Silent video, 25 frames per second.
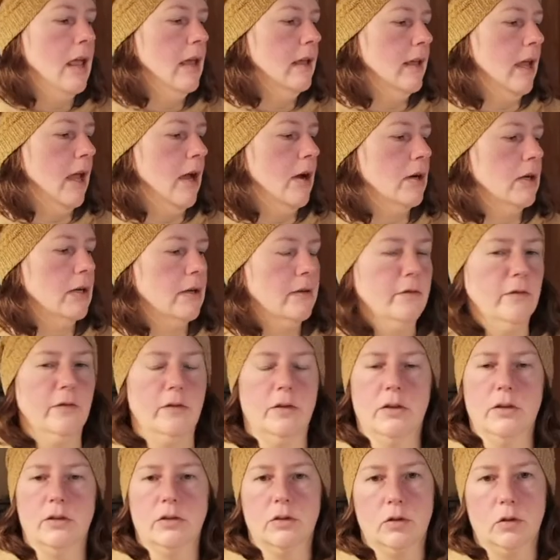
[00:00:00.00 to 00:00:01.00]
caring for
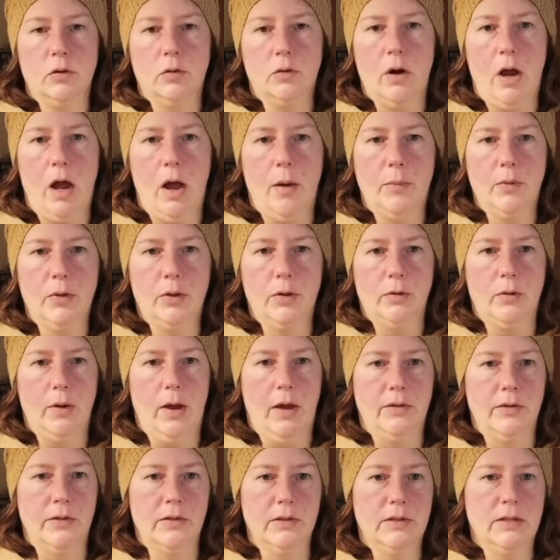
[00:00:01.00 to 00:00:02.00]
this crop
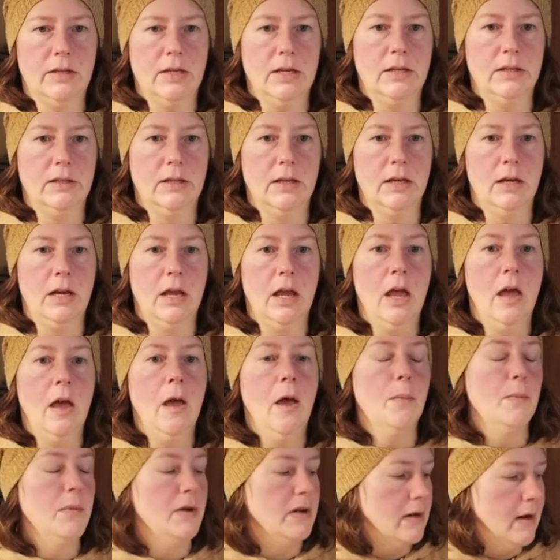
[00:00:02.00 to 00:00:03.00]
throughout the season.
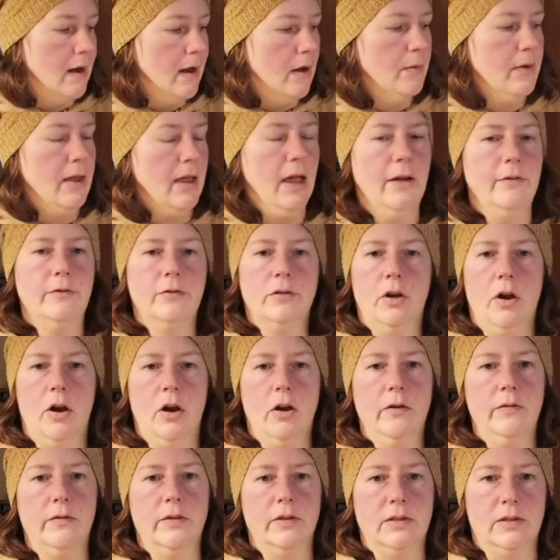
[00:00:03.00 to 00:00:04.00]
But now we have to
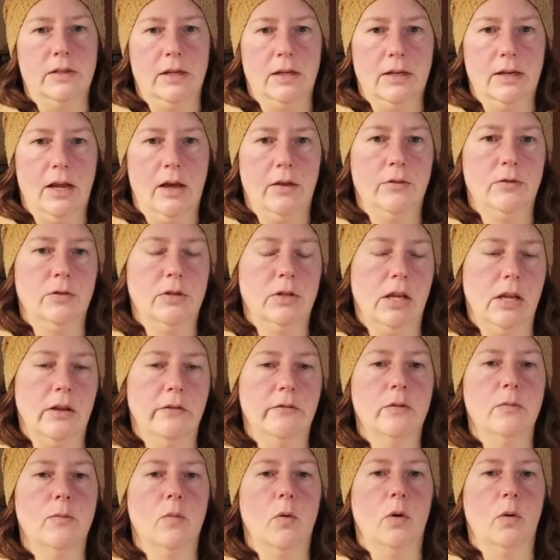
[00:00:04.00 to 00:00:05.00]
harvest it. Now there's
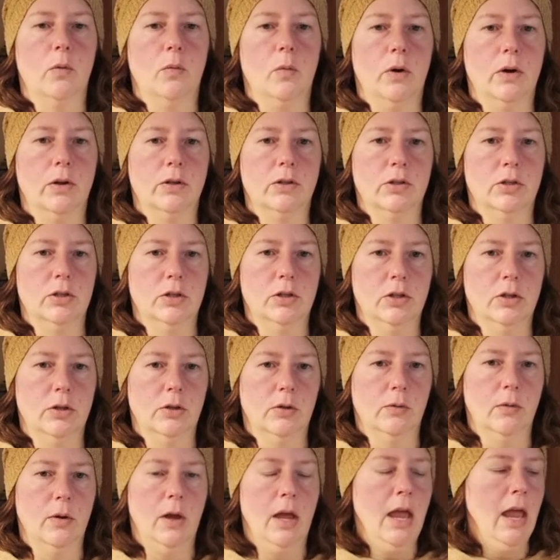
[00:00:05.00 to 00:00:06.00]
even more work to
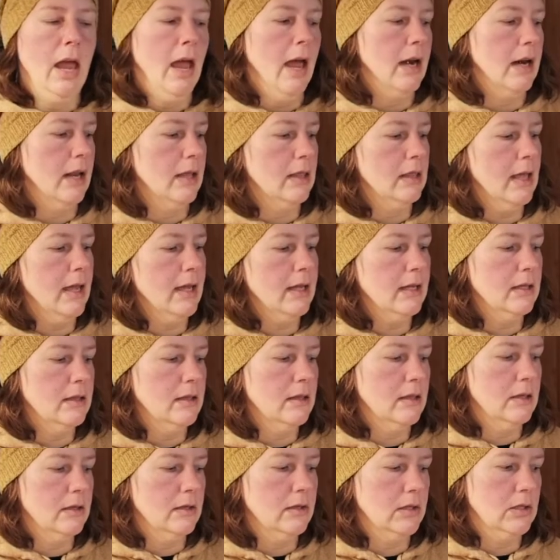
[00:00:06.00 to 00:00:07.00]
do. And I liken
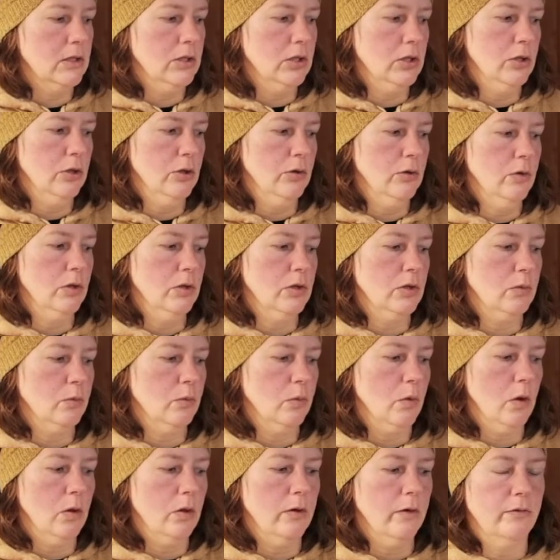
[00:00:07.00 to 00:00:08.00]
this to this
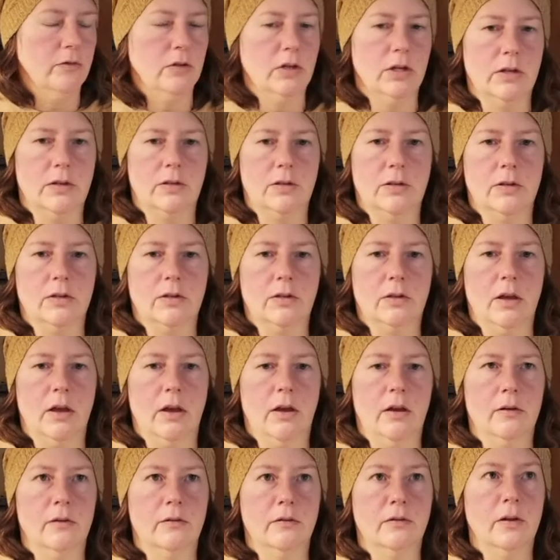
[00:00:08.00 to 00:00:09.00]
role of justice
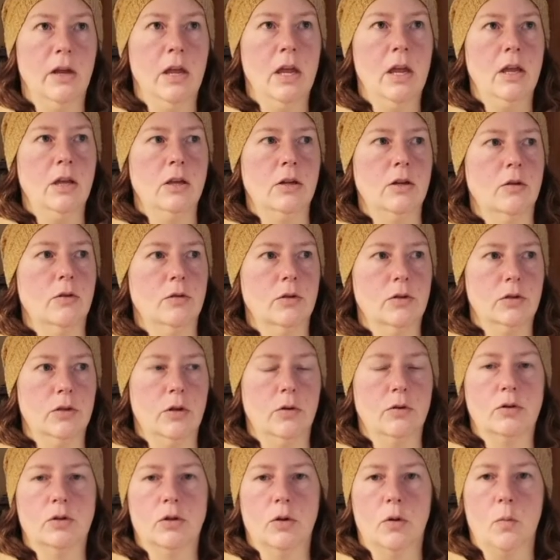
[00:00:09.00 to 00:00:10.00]
of, you know, the
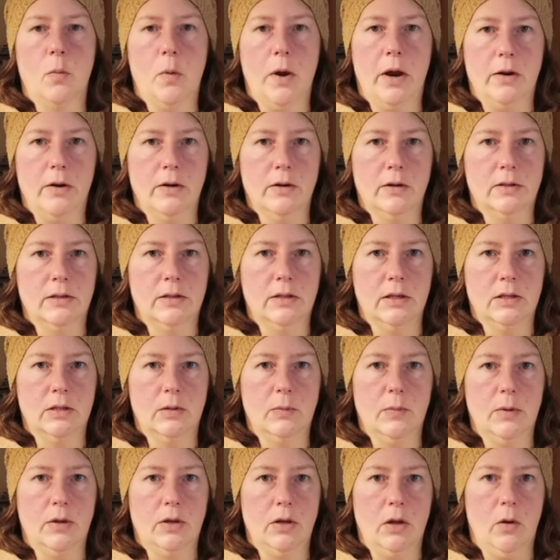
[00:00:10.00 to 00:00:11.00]
social awareness that's
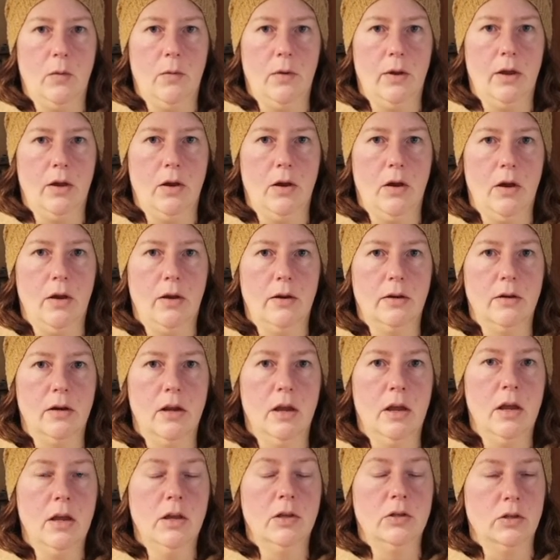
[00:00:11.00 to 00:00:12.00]
been going on,
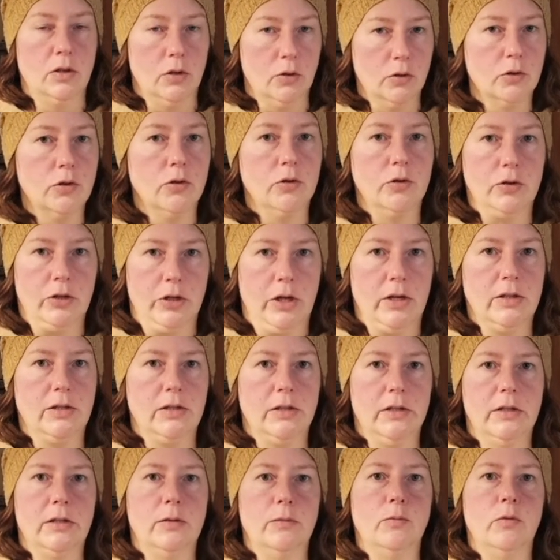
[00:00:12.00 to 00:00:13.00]
social
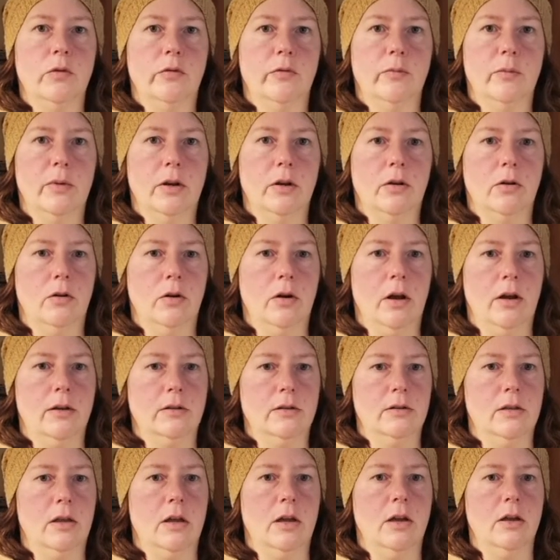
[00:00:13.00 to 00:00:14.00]
justice movement across
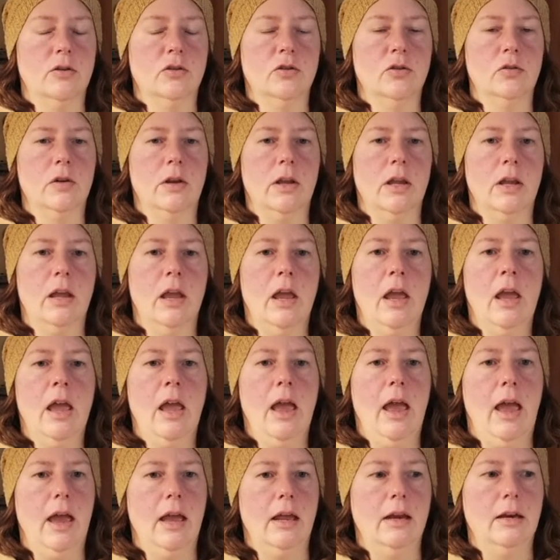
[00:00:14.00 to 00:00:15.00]
the country,
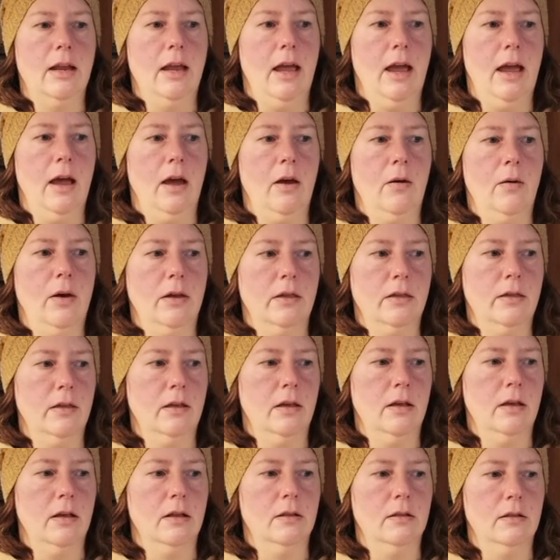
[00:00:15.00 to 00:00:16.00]
and how I
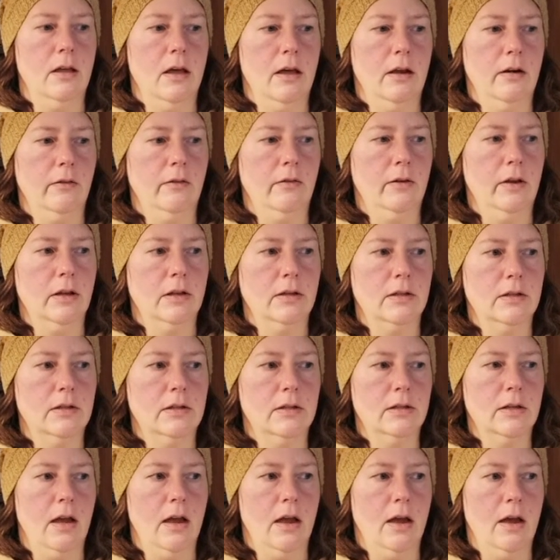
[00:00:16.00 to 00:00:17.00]
think a lot of us
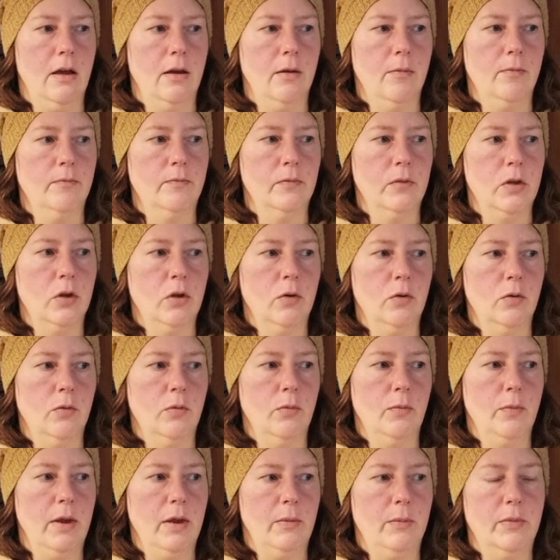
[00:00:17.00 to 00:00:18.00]
who
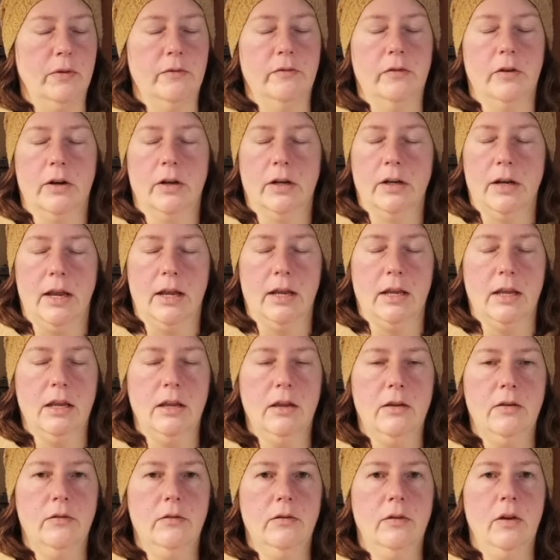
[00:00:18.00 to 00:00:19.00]
may have been very
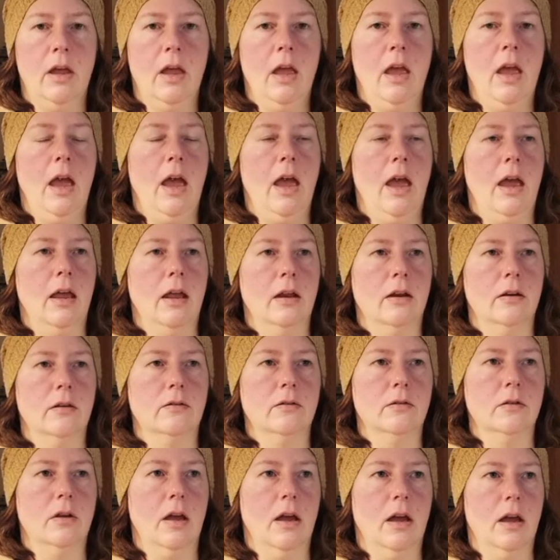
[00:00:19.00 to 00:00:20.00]
naive
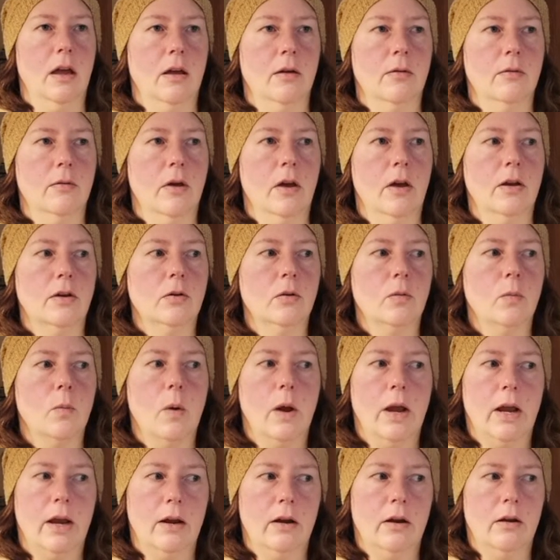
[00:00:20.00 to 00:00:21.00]
and
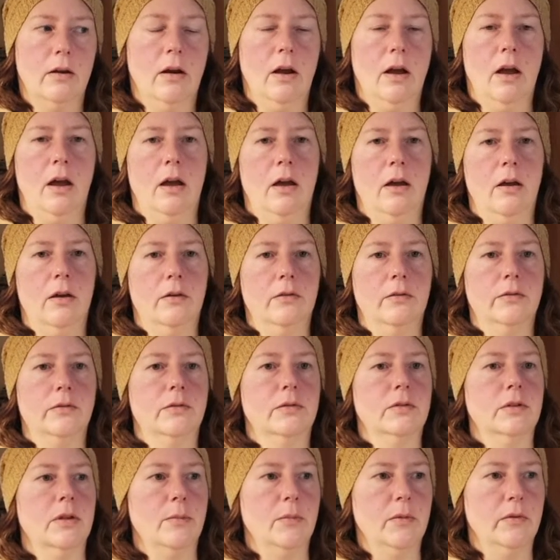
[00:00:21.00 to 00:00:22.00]
unaware of
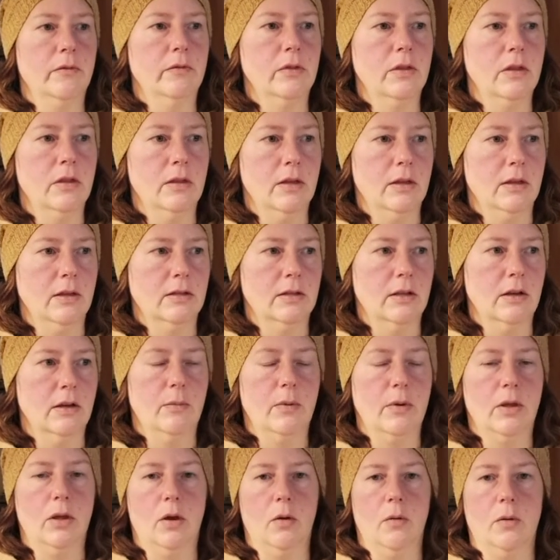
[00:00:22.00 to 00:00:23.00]
some of the things that have
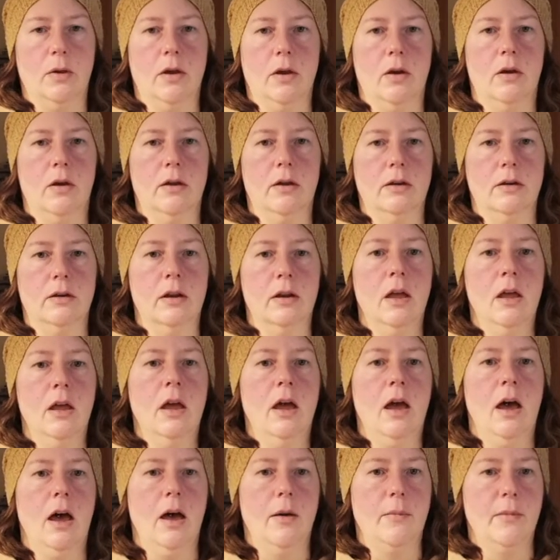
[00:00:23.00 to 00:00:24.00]
been going on
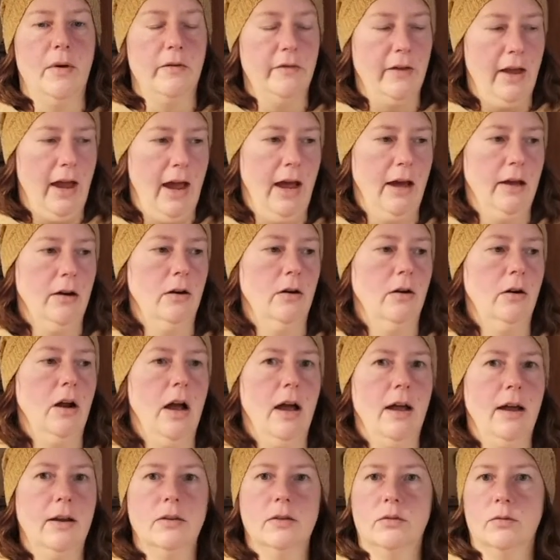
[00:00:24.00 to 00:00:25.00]
have had our
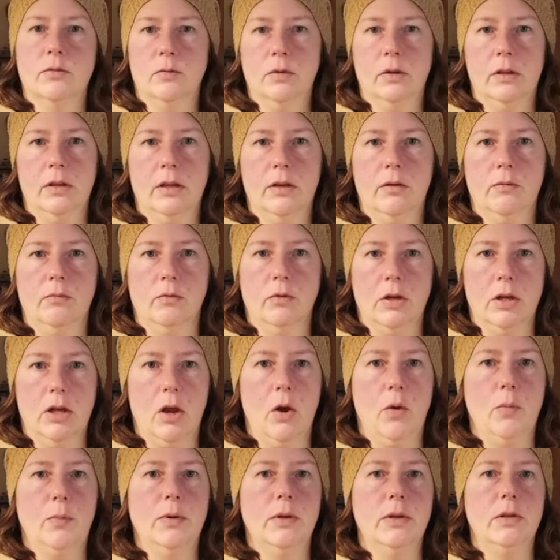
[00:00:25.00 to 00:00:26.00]
eyes really
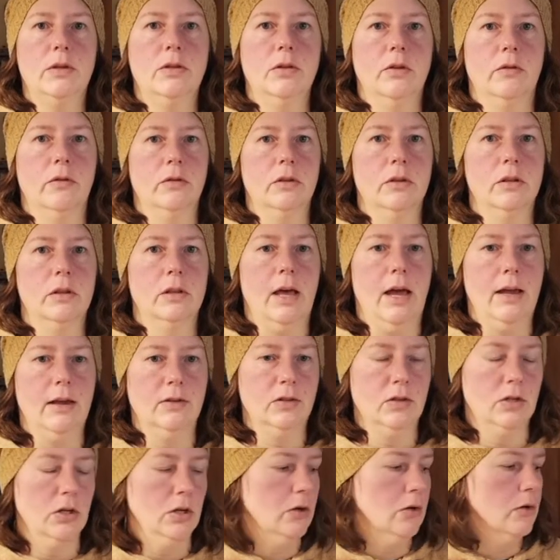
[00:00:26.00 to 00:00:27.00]
reopened over the
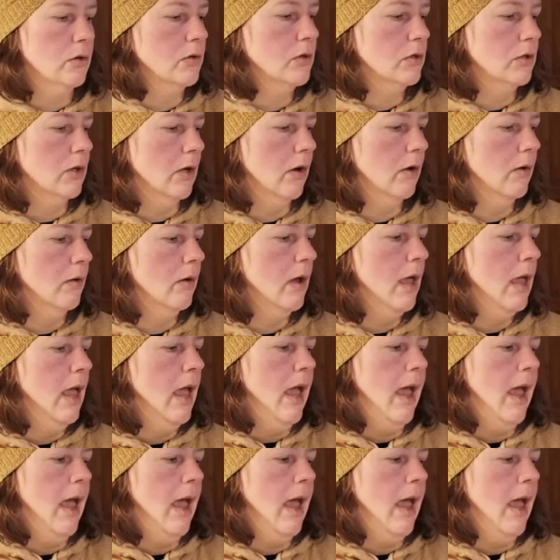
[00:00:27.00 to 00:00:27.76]
last year or so.